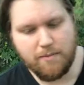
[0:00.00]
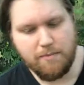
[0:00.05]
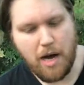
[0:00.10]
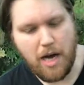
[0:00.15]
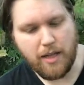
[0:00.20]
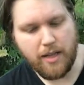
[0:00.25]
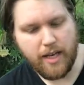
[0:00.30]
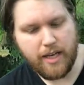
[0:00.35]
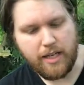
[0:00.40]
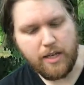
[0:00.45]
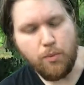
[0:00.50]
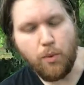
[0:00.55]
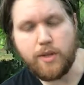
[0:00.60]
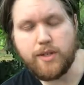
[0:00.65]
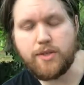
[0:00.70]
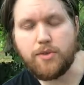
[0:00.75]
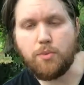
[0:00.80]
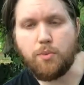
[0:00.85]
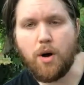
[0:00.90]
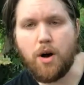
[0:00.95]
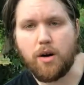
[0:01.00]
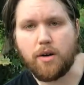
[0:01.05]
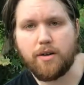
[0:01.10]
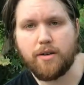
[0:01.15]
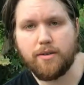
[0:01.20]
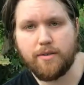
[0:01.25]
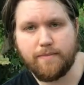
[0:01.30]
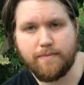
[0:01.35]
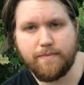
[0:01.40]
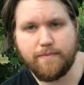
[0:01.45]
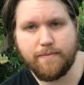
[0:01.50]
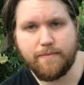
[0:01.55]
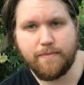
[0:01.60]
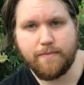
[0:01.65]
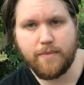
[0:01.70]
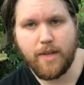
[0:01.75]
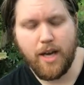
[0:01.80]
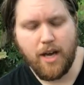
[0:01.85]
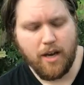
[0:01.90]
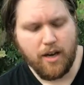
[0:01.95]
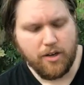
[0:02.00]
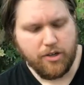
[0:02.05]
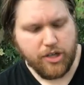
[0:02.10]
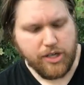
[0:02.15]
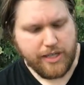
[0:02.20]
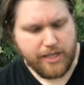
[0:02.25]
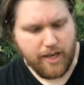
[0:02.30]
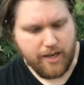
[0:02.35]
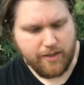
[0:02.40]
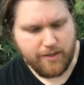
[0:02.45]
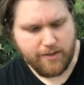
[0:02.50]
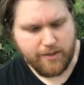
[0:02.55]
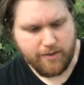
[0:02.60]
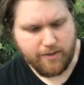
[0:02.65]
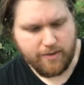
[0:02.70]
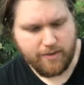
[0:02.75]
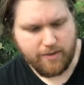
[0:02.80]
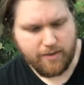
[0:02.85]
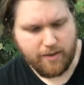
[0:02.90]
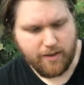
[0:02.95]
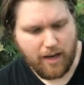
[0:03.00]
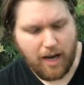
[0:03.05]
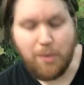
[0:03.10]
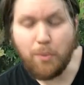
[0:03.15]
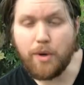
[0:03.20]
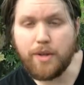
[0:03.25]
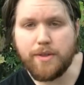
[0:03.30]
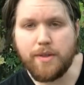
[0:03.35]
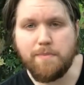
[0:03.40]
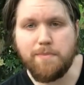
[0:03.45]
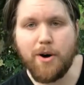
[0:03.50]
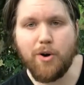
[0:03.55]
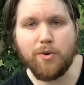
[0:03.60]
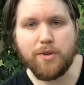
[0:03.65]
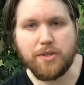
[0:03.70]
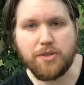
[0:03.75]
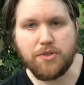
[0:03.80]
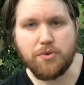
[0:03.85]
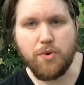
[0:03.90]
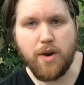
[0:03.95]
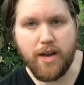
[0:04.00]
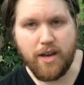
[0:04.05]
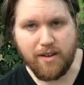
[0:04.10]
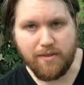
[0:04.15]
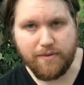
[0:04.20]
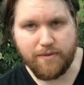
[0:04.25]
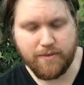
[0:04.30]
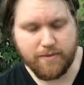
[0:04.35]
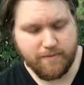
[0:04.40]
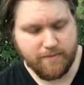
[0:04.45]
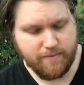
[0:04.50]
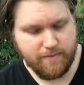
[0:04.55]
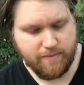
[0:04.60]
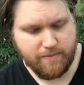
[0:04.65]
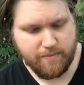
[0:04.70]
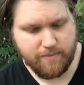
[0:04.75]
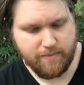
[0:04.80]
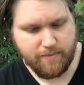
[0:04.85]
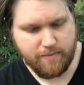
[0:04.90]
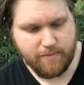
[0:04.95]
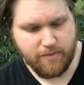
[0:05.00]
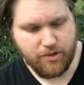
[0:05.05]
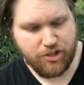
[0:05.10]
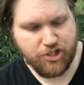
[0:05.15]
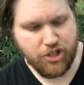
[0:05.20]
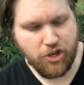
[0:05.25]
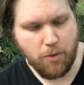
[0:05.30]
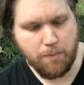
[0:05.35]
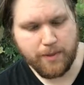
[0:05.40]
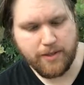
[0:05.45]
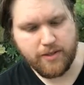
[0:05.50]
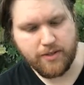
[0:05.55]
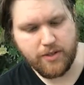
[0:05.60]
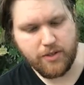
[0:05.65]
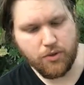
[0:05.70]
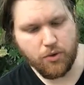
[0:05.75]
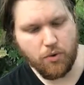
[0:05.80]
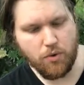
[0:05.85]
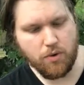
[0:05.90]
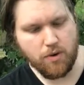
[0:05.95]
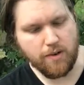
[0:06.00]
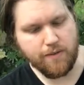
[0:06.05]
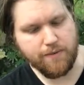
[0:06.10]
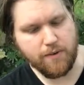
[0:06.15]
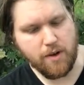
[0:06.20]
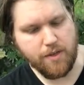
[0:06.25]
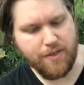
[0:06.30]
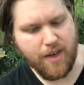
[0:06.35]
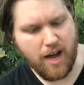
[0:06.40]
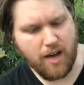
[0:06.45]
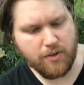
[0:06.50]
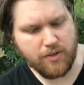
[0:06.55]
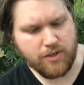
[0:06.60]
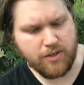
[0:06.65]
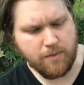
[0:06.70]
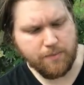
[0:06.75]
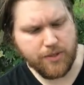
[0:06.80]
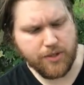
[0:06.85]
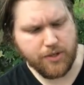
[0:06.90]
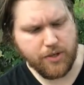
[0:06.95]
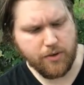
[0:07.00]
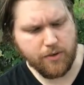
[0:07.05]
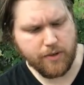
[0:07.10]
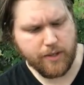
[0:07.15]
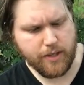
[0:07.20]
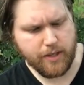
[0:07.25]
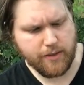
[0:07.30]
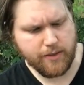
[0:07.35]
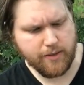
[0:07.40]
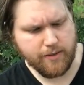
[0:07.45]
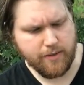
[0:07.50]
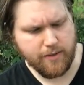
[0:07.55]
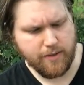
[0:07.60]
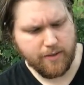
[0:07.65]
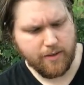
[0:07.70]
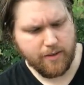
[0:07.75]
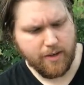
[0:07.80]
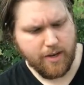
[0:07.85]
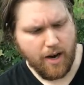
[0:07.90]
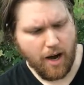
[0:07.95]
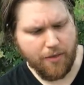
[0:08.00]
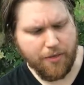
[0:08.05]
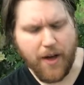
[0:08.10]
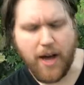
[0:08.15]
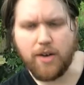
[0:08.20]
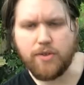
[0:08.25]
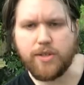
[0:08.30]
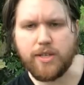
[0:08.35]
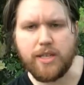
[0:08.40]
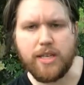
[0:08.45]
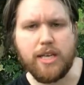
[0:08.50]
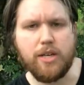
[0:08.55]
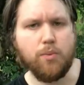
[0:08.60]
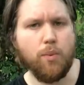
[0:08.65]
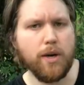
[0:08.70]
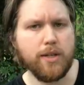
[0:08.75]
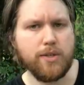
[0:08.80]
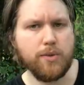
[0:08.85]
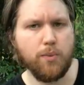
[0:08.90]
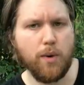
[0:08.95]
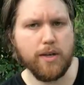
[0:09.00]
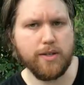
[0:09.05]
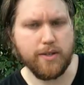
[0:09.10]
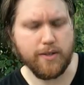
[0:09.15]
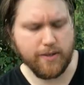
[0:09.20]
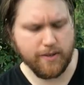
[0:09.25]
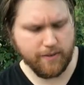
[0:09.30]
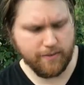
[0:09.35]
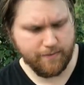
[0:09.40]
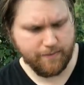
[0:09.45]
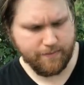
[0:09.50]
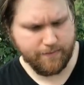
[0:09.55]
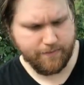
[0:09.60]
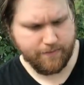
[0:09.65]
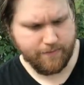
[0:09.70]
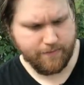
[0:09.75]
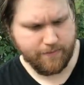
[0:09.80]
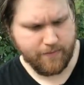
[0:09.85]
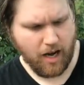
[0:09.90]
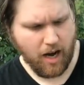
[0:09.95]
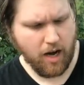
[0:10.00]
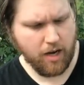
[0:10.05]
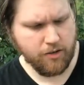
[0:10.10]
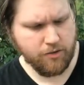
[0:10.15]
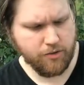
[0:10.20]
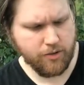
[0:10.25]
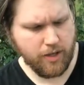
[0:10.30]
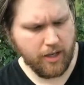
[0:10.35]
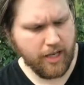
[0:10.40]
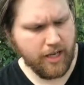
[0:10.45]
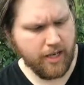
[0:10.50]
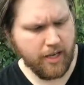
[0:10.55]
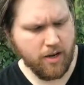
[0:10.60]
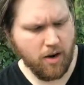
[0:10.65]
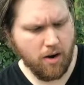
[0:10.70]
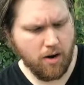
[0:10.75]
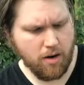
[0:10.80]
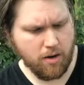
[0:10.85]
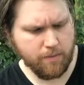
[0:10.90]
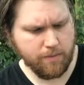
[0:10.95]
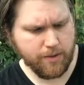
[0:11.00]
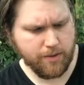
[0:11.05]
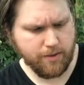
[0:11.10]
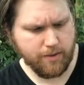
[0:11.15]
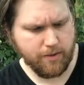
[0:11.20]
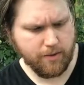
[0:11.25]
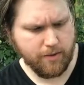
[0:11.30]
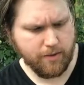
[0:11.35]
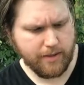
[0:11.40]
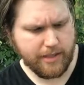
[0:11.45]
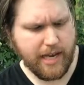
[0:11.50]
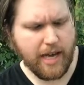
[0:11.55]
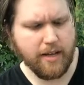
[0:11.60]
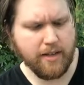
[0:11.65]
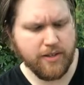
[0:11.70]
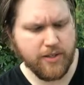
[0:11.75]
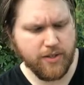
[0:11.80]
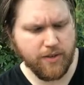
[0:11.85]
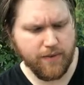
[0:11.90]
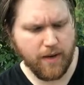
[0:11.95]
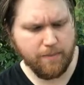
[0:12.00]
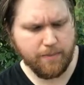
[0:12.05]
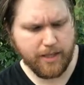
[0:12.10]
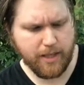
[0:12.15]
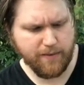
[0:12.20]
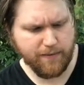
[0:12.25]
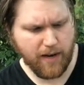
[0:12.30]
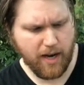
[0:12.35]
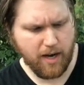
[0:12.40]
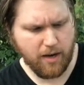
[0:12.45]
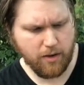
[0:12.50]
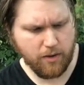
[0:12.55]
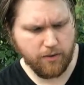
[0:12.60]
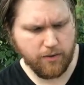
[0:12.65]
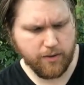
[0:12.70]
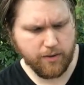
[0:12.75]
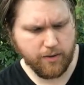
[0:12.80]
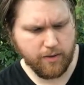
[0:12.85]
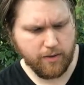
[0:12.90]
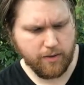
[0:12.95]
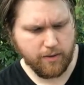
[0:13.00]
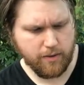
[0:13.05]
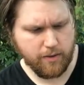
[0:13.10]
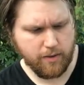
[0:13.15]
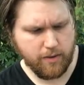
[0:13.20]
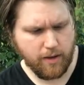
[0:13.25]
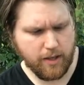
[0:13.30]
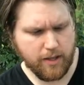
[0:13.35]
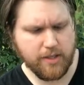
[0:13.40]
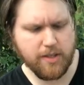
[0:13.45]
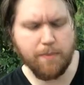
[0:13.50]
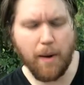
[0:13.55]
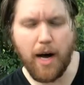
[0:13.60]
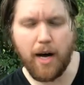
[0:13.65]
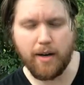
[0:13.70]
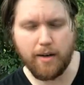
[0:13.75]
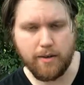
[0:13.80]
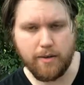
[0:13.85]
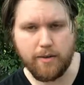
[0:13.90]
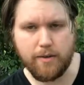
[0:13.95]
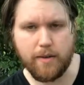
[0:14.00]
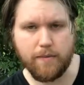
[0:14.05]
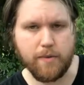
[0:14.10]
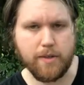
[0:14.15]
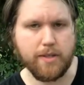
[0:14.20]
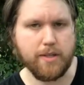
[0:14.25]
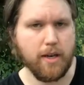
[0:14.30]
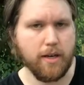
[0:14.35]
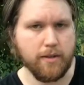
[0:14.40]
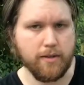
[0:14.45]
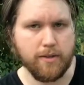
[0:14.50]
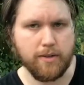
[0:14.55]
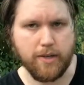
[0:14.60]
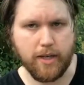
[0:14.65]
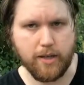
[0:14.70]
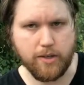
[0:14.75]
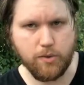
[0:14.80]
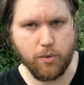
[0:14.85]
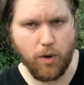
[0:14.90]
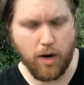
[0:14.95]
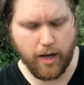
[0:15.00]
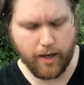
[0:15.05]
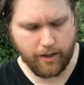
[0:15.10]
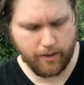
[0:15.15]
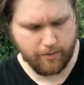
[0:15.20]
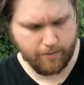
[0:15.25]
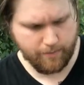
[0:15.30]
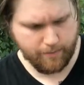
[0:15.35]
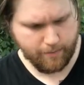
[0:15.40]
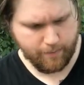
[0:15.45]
My lady wants a walk. She says, I want the poet's grave. She opens the door for 1,000 obscurities, 1,000 he once was's, 100 leaning arms, tens of empty vows, and a smile if the sun stays quiet.